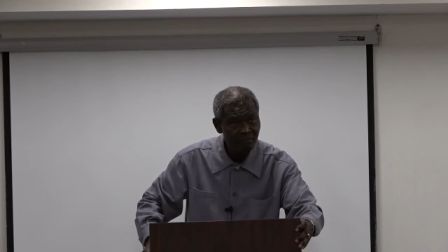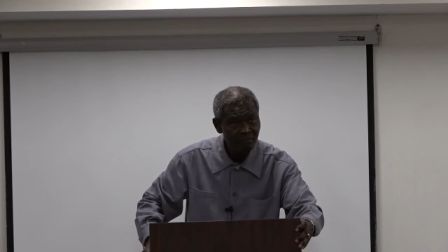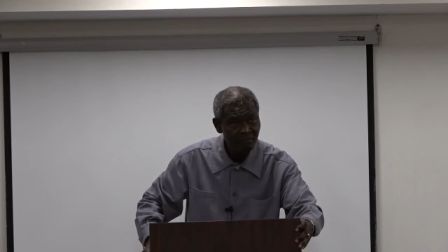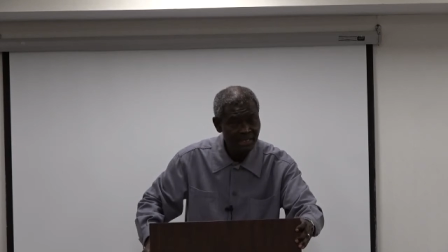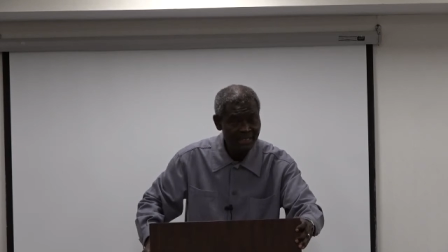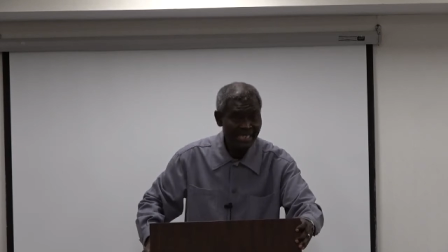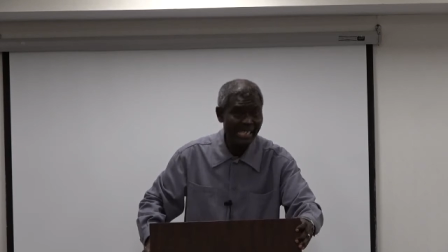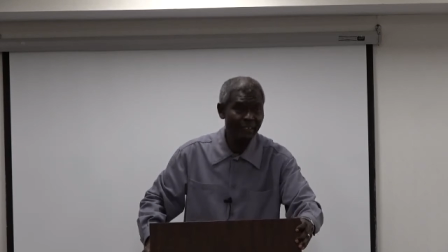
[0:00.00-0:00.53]

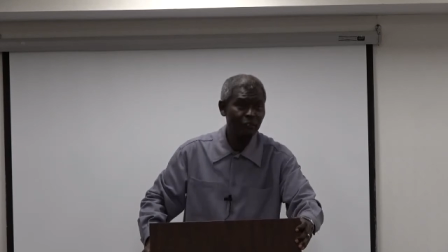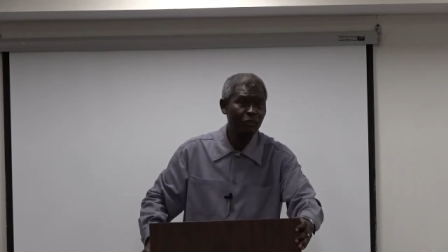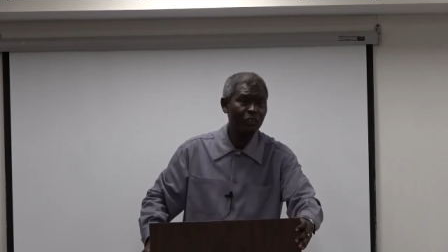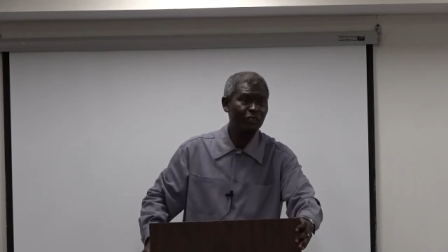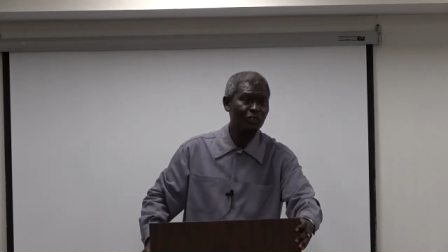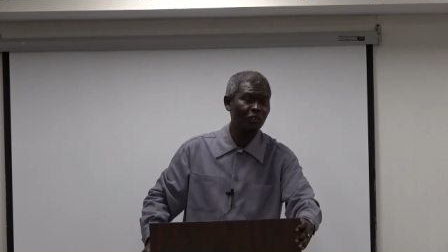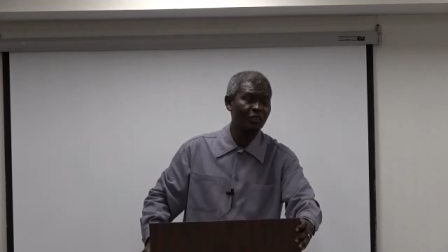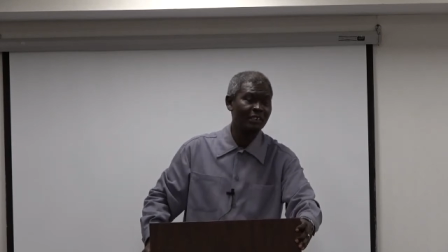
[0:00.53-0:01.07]
But then we
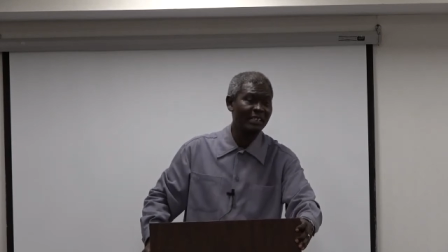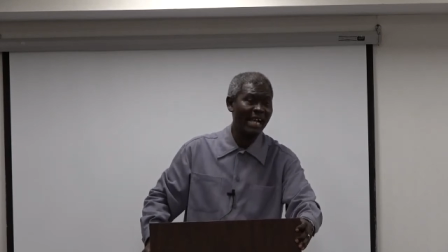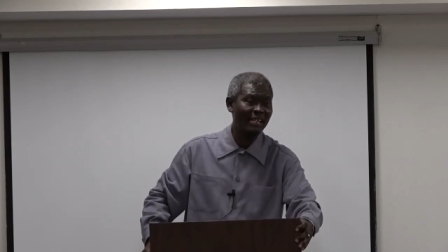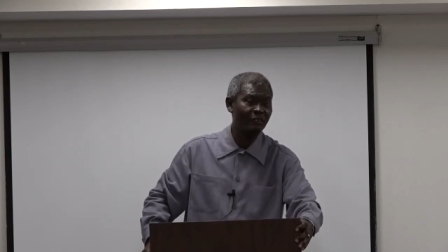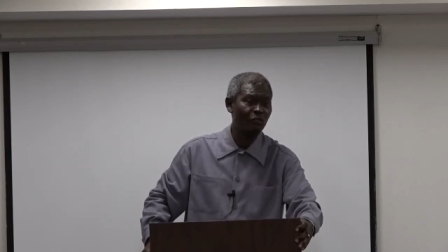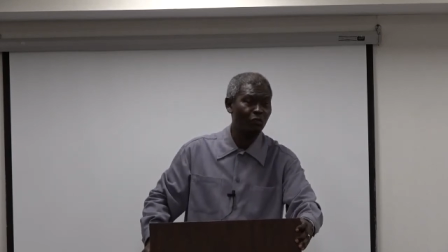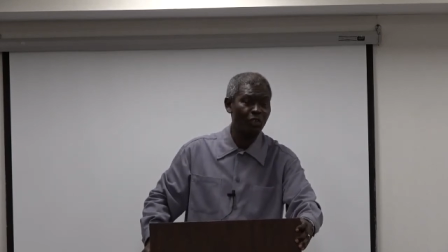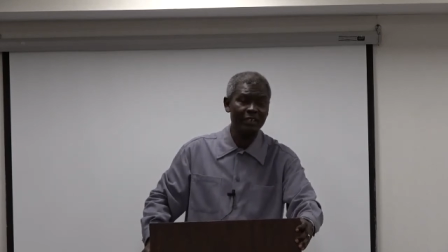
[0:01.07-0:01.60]
took
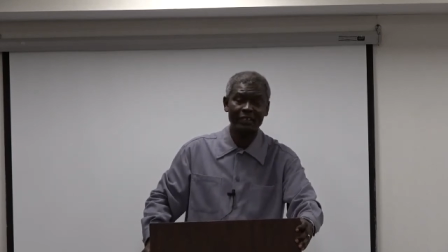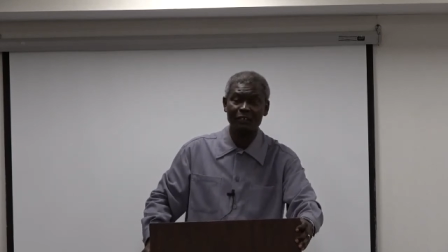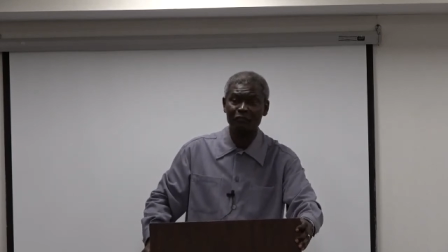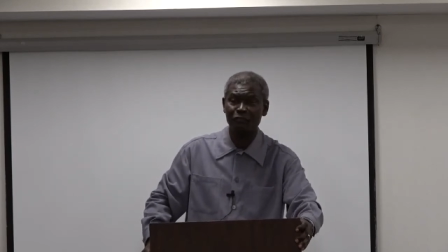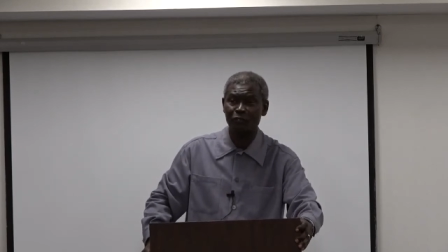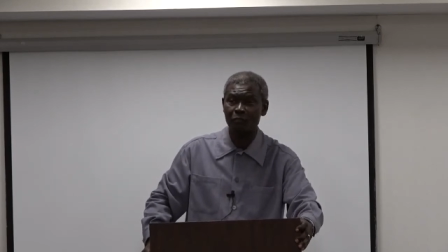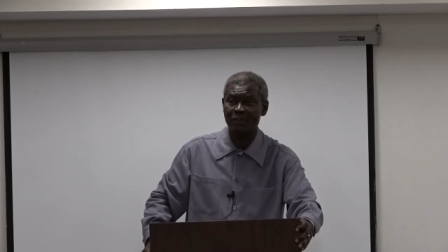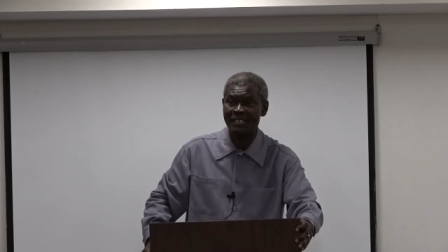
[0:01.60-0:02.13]
that
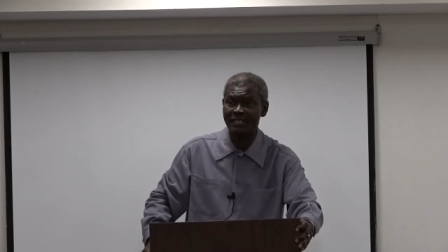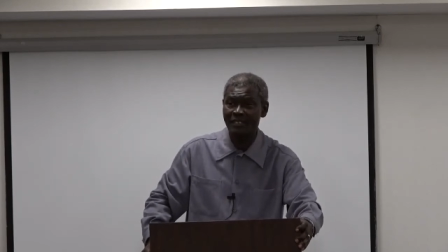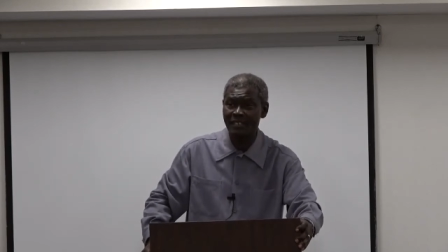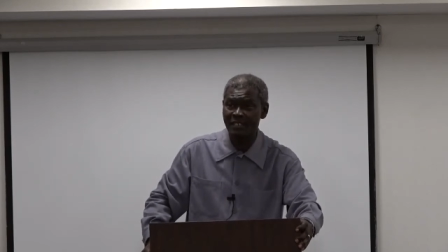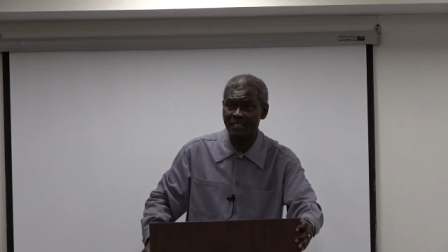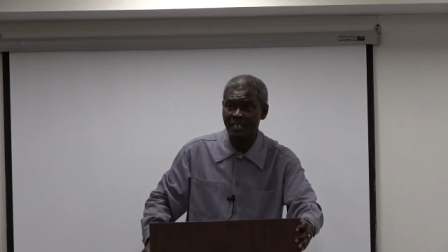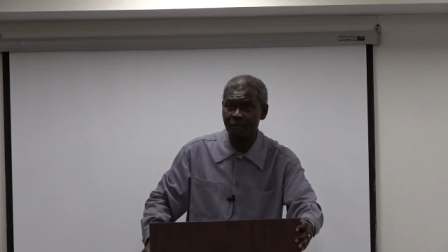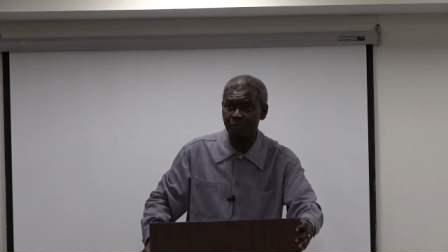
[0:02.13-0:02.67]
wonderful
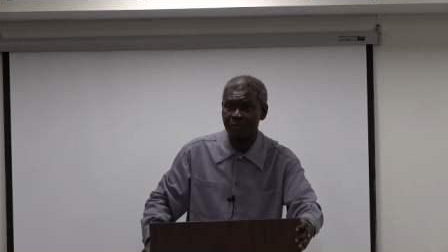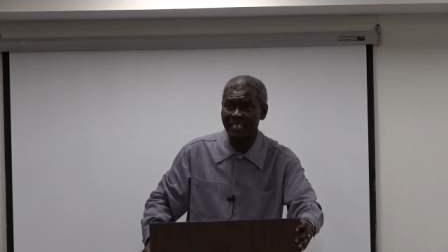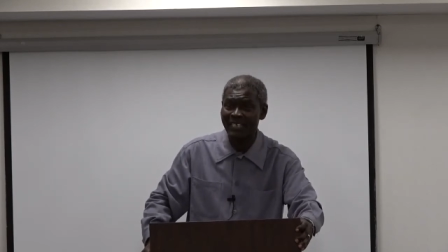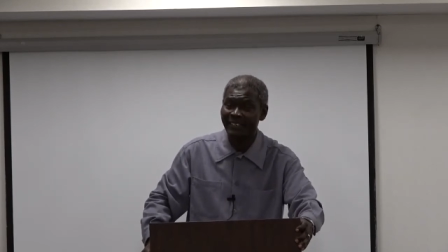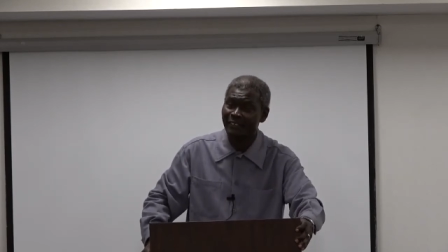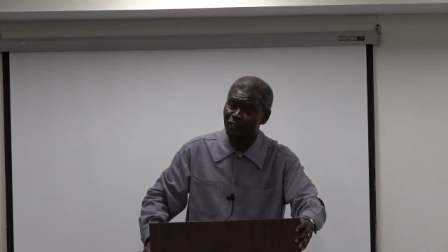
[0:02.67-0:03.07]
message and made it